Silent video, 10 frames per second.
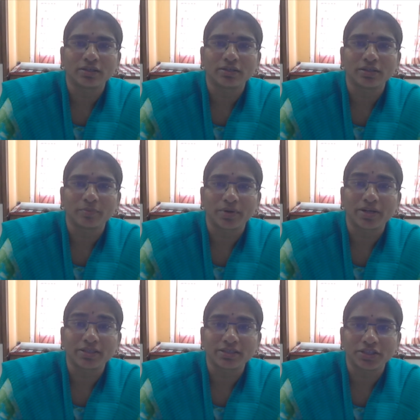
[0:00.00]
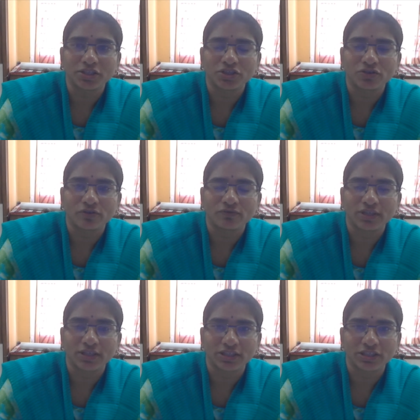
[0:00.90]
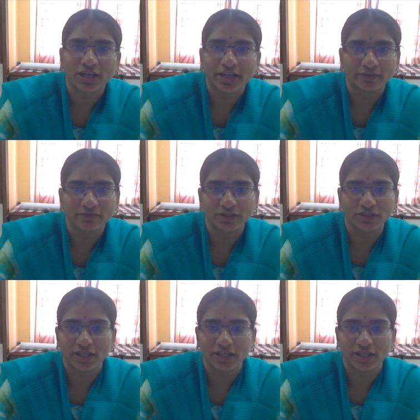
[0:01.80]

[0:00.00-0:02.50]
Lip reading: the pronunciation of English language.